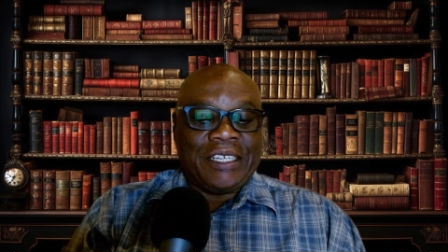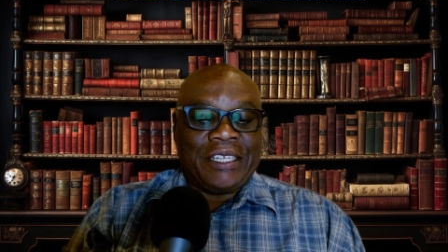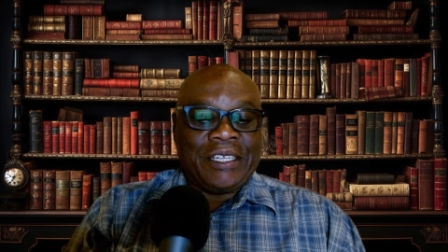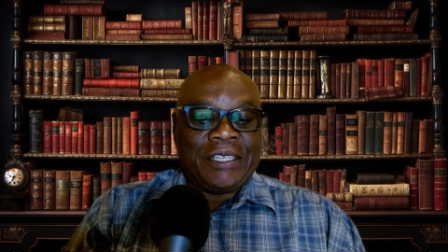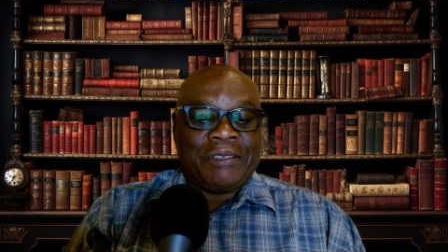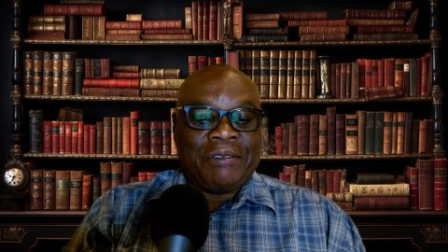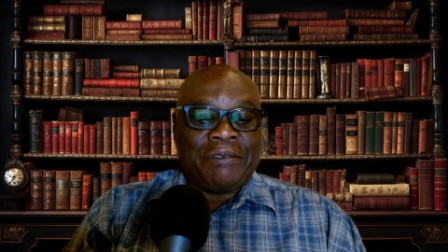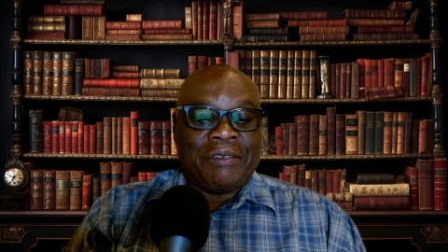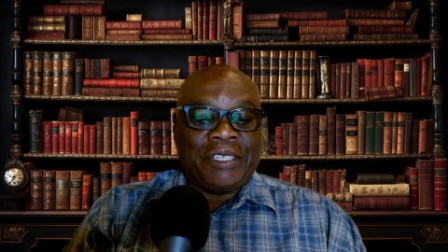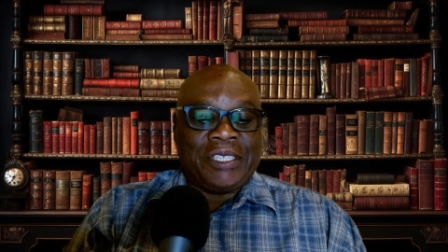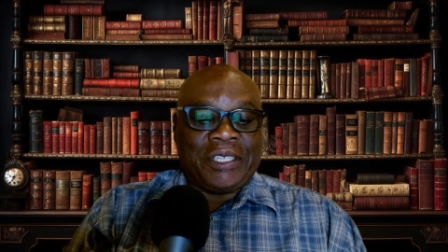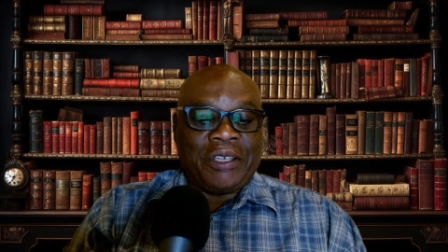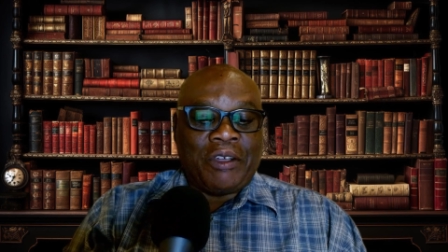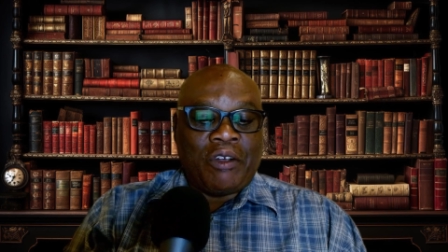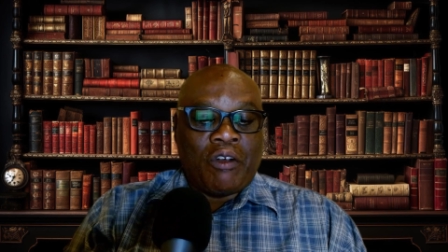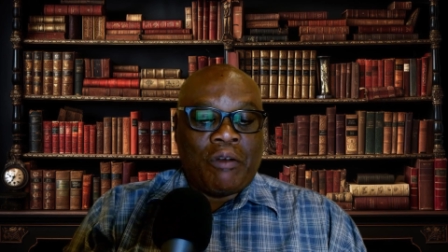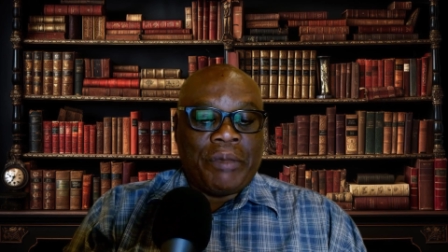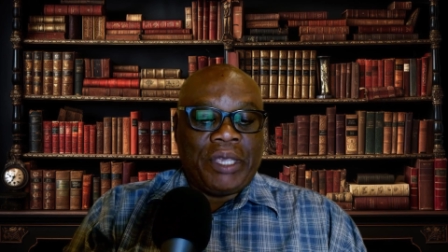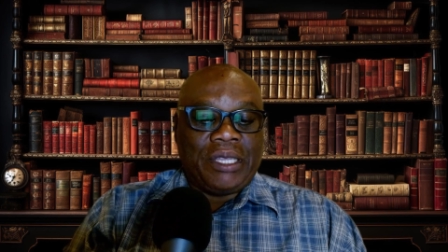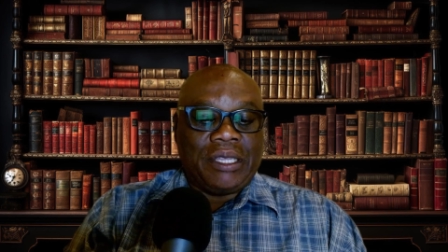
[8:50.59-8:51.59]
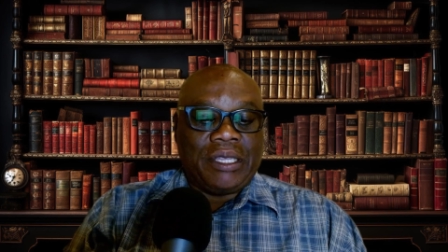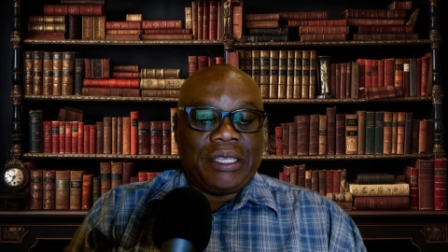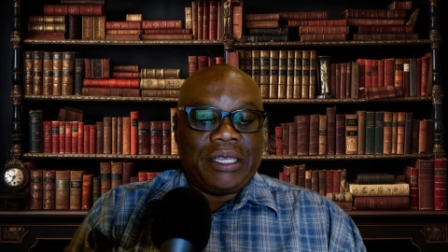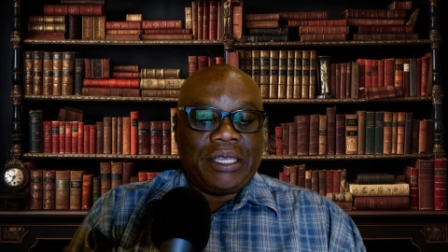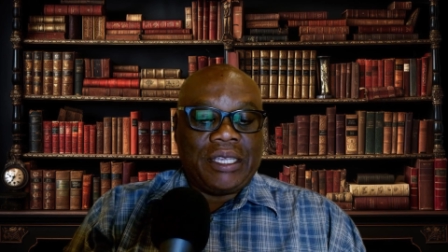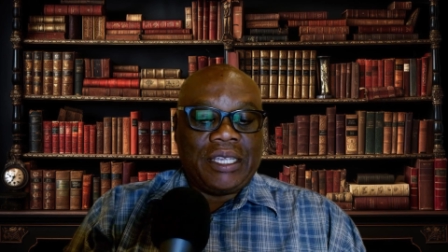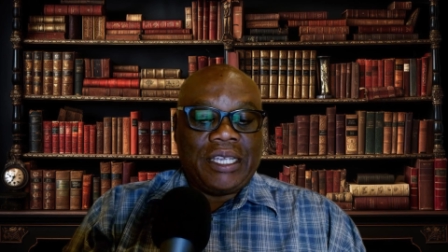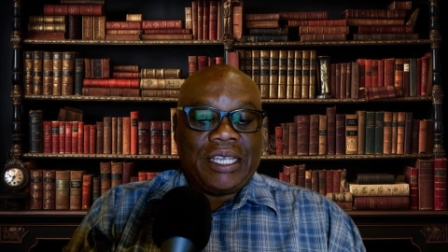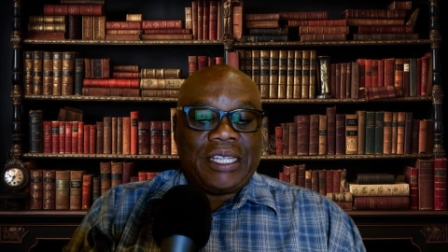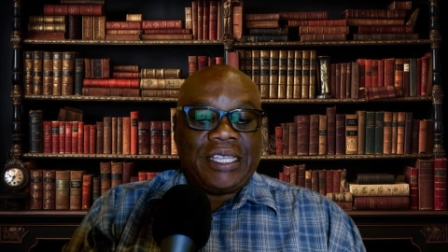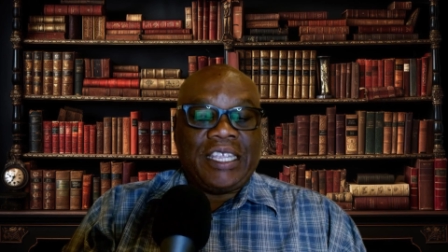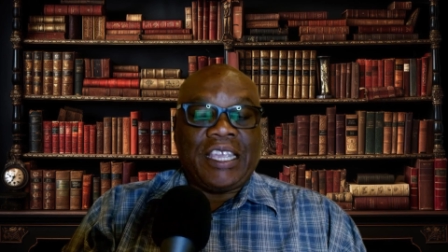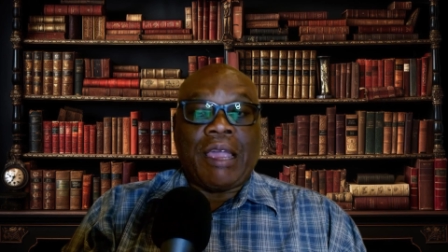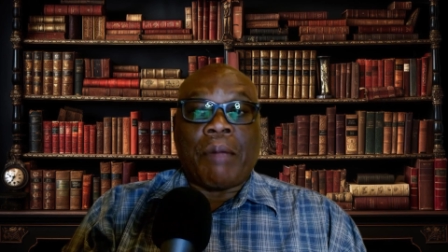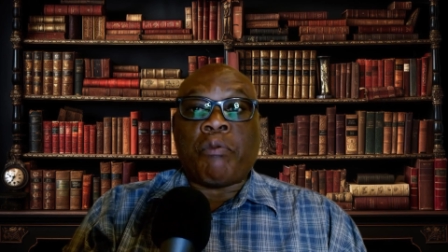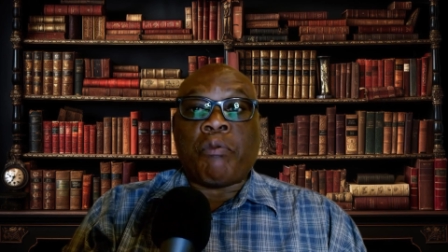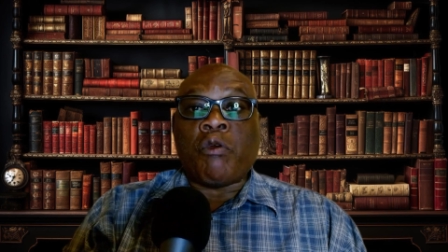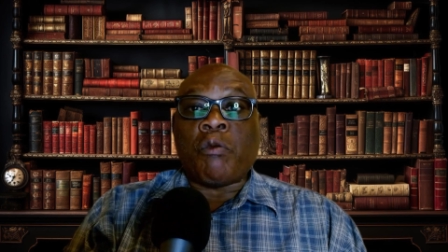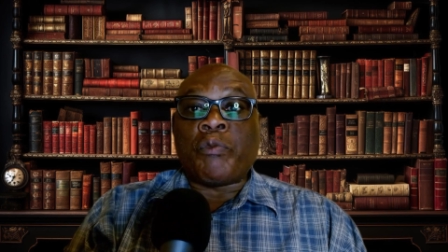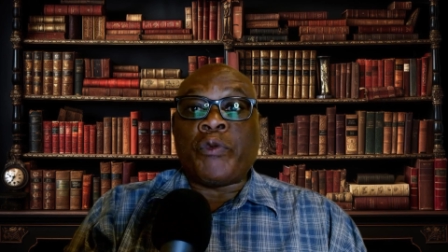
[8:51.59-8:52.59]
to determine the
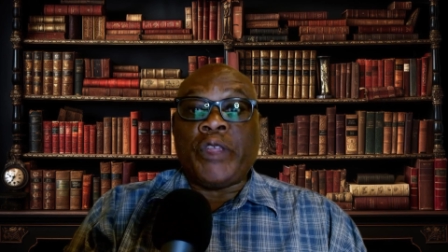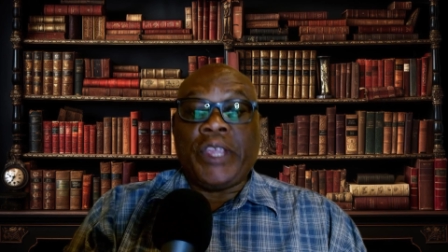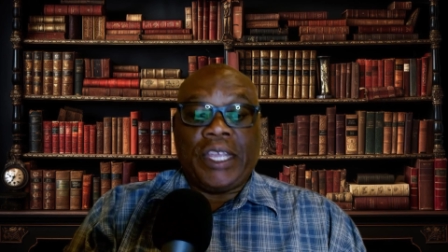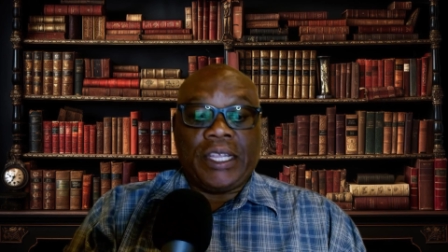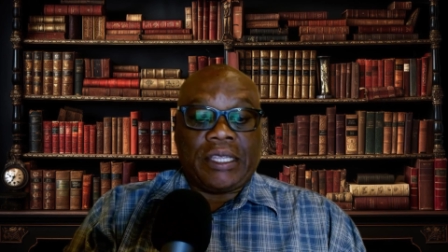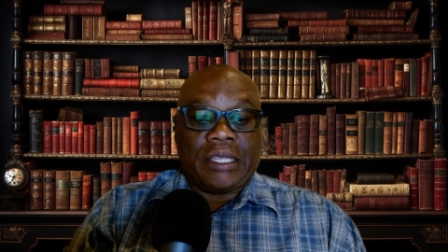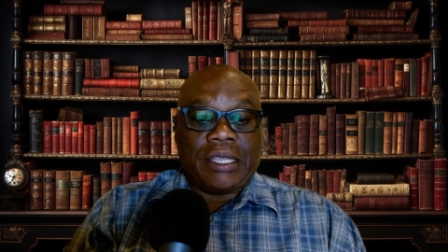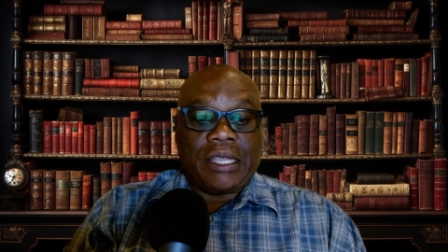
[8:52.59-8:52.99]
appropriate